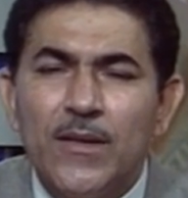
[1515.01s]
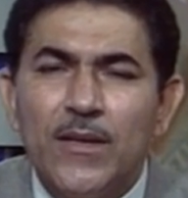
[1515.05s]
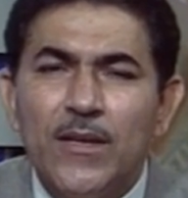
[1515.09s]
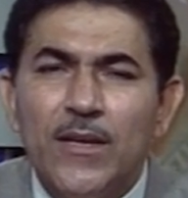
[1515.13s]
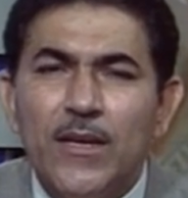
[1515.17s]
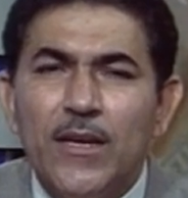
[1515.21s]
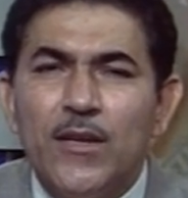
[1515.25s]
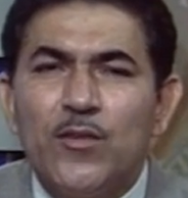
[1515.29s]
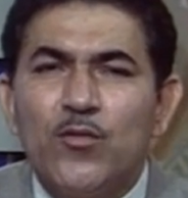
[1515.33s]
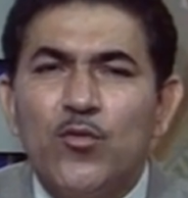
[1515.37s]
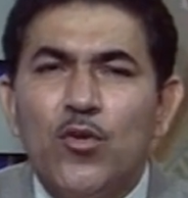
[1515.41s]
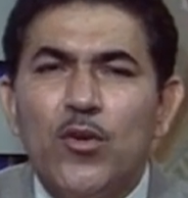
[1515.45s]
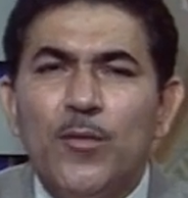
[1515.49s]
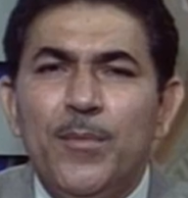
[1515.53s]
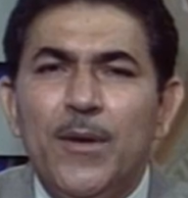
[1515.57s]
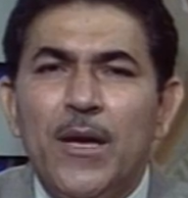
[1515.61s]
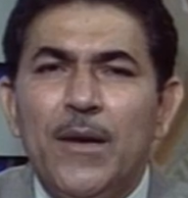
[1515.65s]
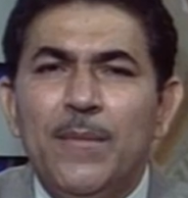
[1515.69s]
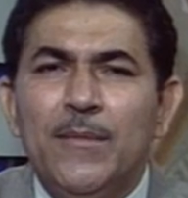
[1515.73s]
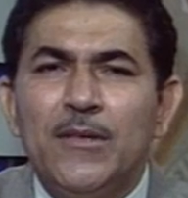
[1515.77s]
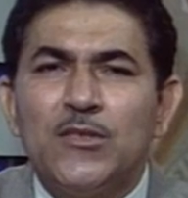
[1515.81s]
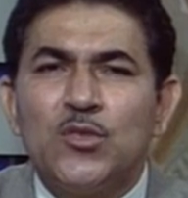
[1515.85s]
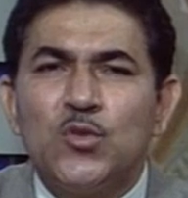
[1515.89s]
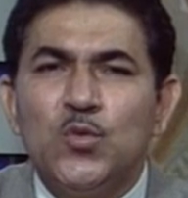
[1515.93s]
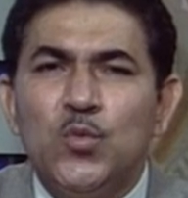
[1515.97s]
It could be
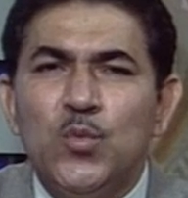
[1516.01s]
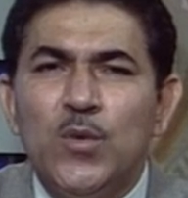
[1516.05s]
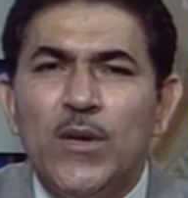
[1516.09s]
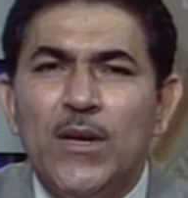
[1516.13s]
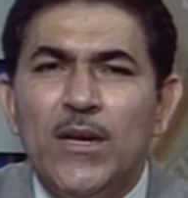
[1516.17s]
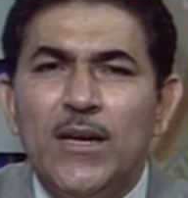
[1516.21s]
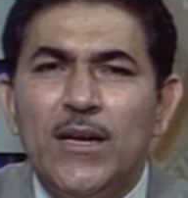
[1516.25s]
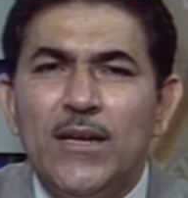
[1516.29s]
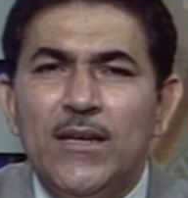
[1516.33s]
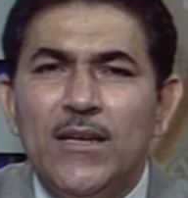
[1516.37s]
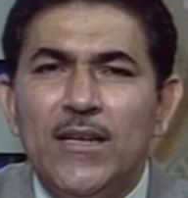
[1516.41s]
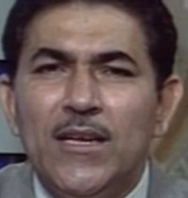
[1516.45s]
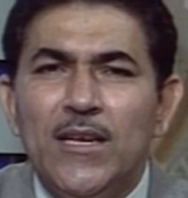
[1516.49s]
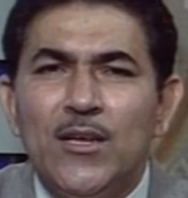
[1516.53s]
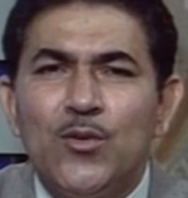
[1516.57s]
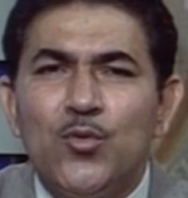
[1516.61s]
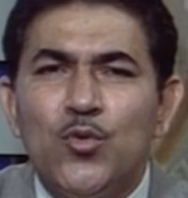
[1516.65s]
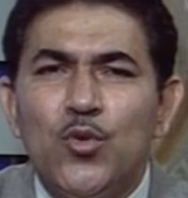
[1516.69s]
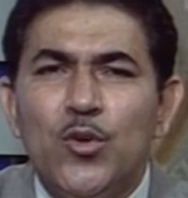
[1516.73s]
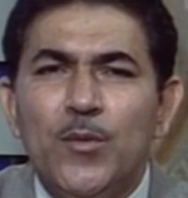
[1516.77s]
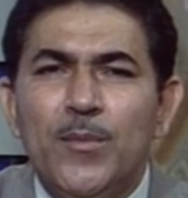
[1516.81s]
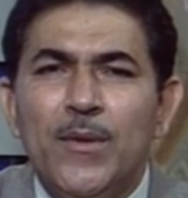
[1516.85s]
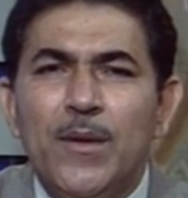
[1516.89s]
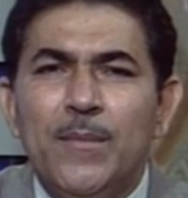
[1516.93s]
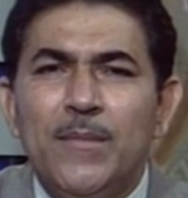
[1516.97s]
MS Word, it
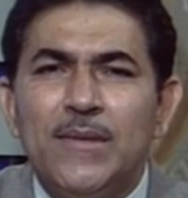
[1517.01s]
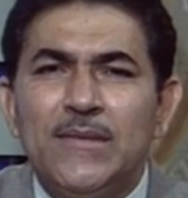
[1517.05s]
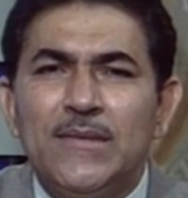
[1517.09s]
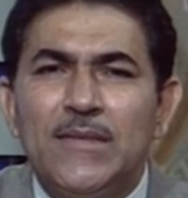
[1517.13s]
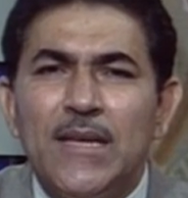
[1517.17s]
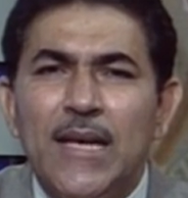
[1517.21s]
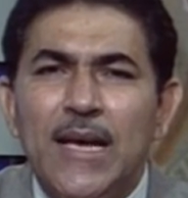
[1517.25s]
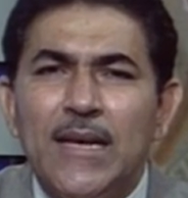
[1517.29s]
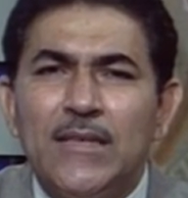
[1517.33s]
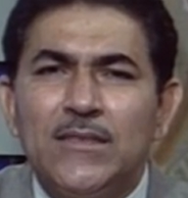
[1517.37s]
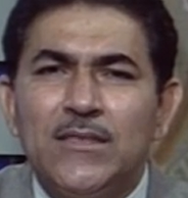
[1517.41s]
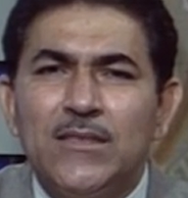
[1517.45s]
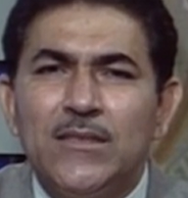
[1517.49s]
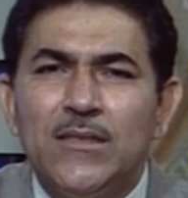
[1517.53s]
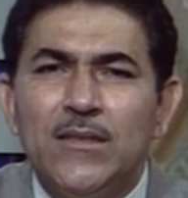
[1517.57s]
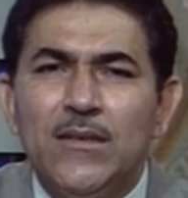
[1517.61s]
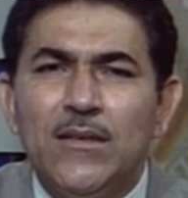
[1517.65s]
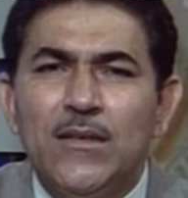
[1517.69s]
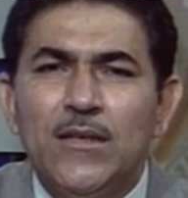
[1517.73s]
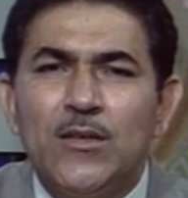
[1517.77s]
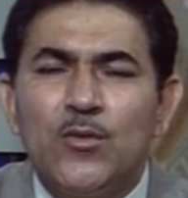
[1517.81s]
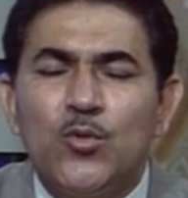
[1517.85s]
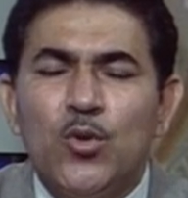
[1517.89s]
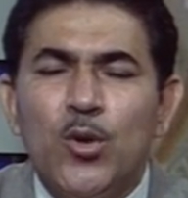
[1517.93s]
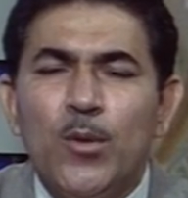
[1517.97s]
could be MS Excel,
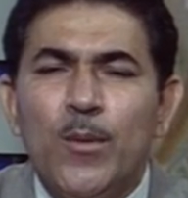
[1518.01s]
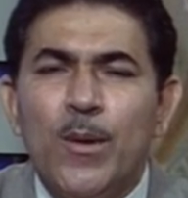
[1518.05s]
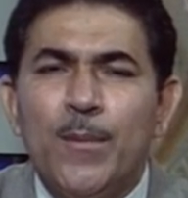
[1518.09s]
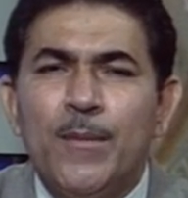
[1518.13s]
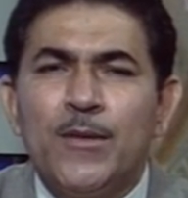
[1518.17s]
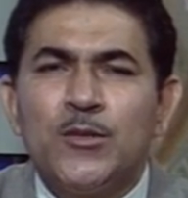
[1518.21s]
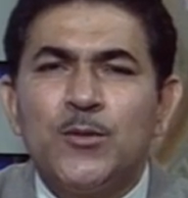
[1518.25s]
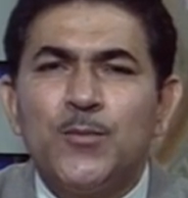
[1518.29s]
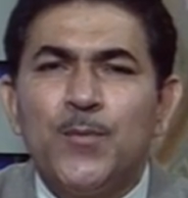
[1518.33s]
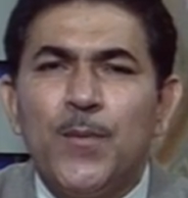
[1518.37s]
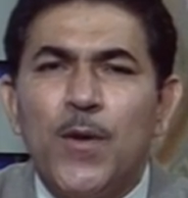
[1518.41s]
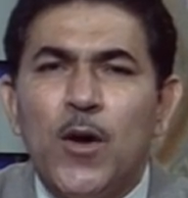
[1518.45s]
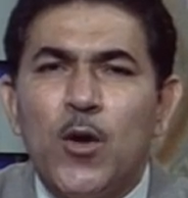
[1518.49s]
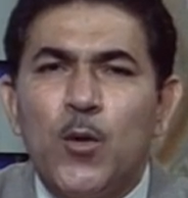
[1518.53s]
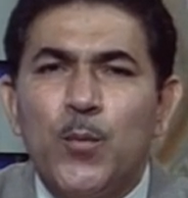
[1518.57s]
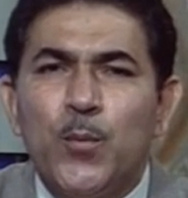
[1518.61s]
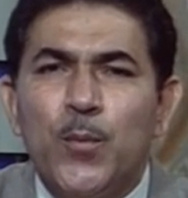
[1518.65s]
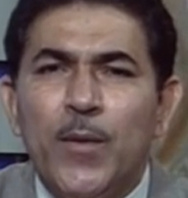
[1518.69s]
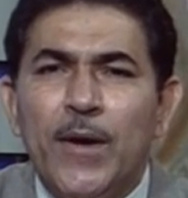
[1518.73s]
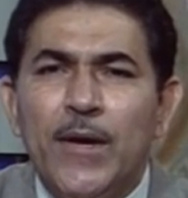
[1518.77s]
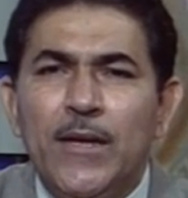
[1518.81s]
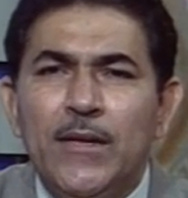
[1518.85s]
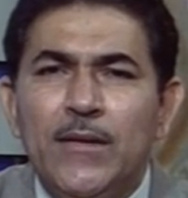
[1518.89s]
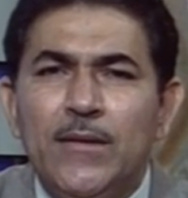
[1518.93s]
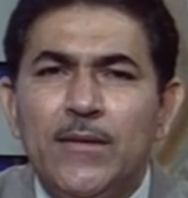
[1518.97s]
it could be MS
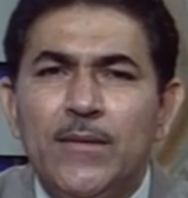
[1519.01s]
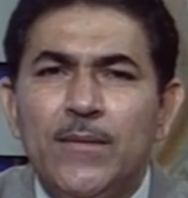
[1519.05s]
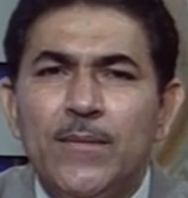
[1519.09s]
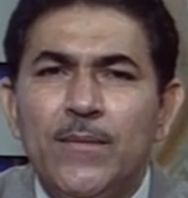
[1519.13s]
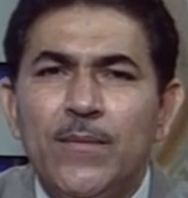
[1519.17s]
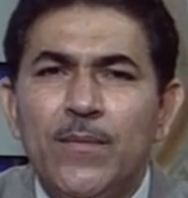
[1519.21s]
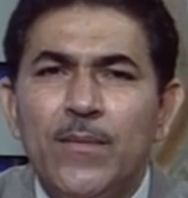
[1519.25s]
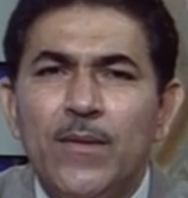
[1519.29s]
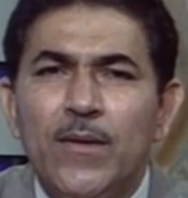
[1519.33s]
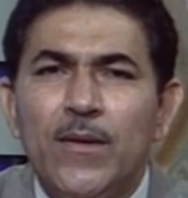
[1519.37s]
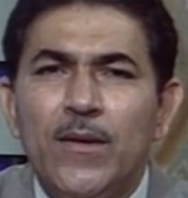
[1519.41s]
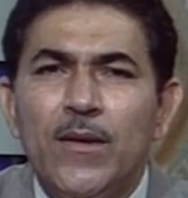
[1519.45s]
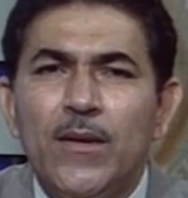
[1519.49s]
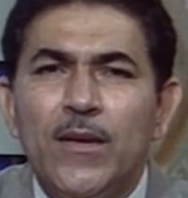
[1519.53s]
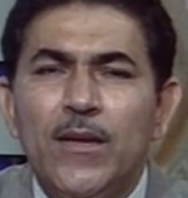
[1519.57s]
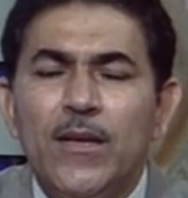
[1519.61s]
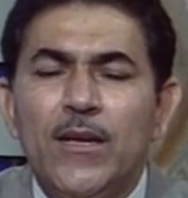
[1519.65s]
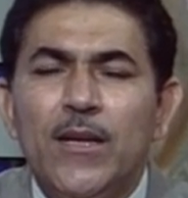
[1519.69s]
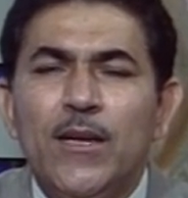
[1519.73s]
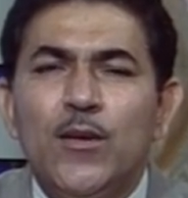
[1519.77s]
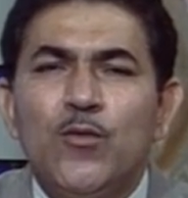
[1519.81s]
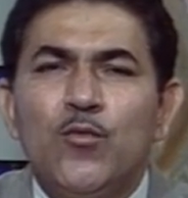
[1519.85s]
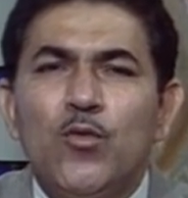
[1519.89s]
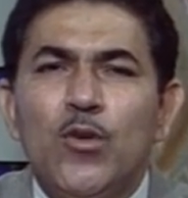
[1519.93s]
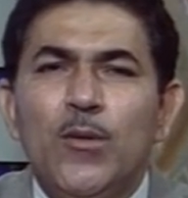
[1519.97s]
PowerPoint,
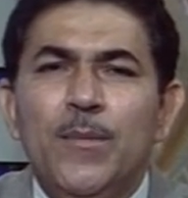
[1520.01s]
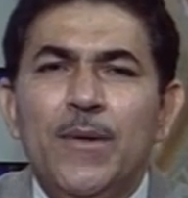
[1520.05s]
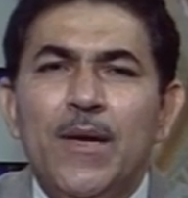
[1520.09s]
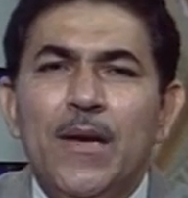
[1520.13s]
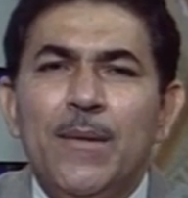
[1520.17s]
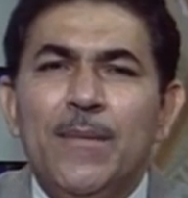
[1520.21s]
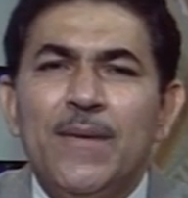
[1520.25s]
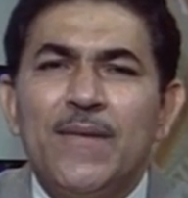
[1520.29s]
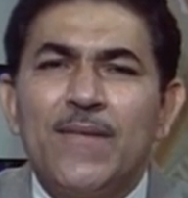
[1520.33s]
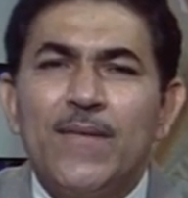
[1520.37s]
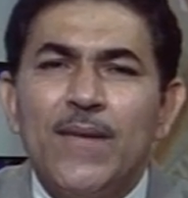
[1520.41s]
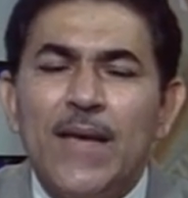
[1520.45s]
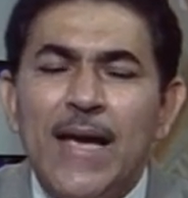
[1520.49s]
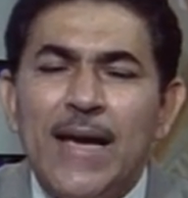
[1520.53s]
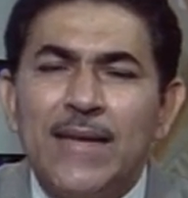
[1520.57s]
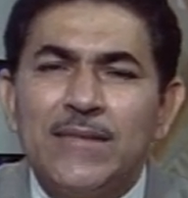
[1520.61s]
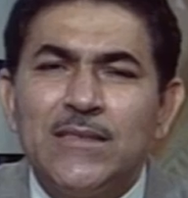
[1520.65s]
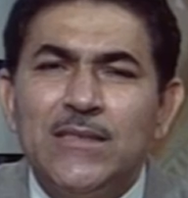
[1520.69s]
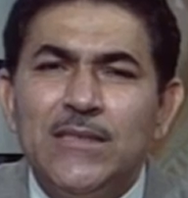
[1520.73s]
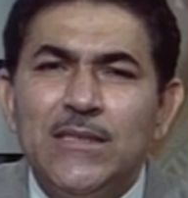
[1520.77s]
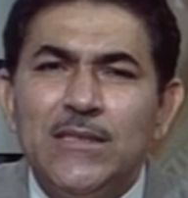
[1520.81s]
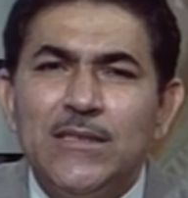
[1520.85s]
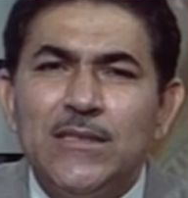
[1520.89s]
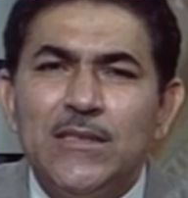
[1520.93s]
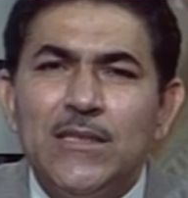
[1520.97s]
it could be MS
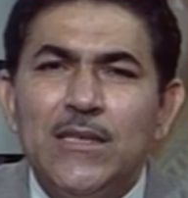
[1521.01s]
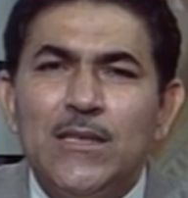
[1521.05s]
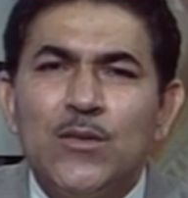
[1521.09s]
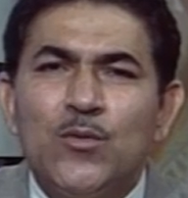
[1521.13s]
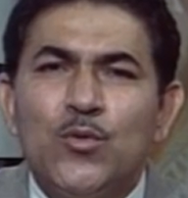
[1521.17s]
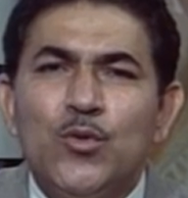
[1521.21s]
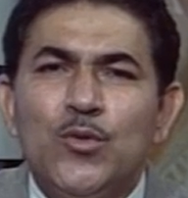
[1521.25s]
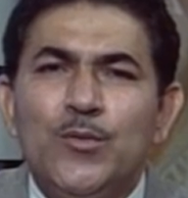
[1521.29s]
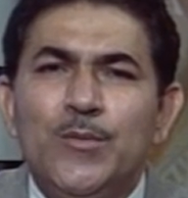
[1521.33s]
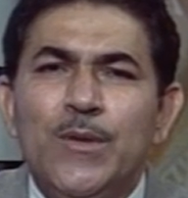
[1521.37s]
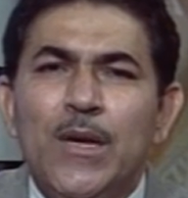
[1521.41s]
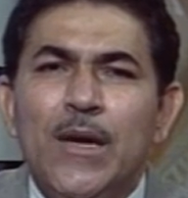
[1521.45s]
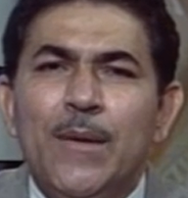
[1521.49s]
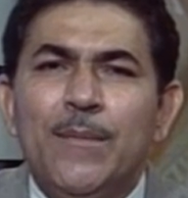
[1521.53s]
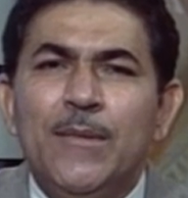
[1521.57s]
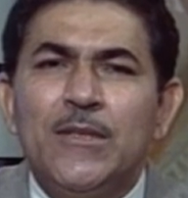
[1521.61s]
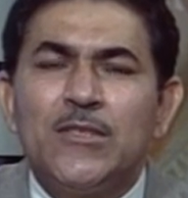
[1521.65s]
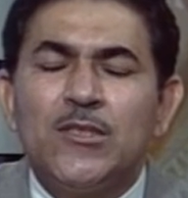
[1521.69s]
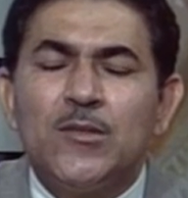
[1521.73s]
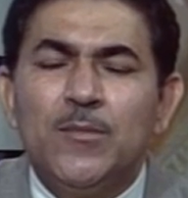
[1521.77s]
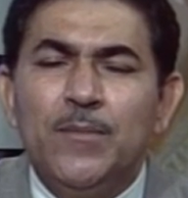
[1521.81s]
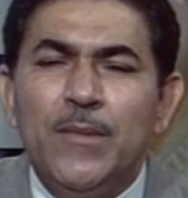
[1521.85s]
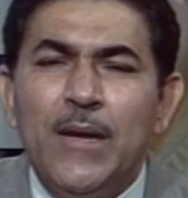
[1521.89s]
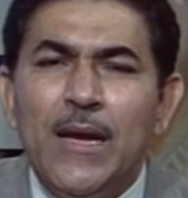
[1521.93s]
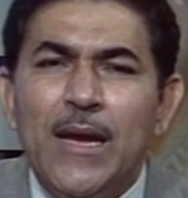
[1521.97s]
Access, it could be
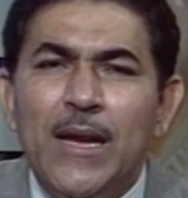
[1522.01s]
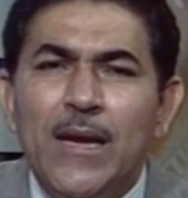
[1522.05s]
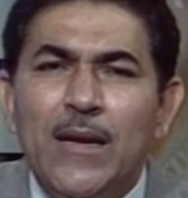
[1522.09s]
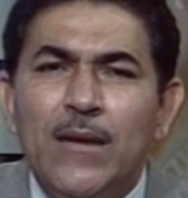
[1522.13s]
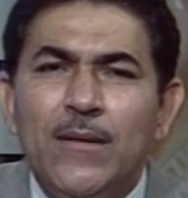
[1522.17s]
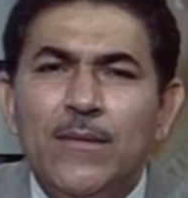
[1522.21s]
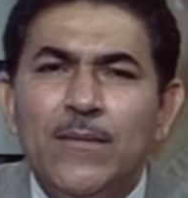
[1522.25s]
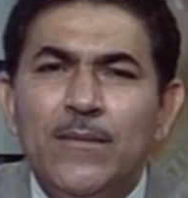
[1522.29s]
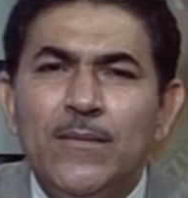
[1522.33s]
MS Mail,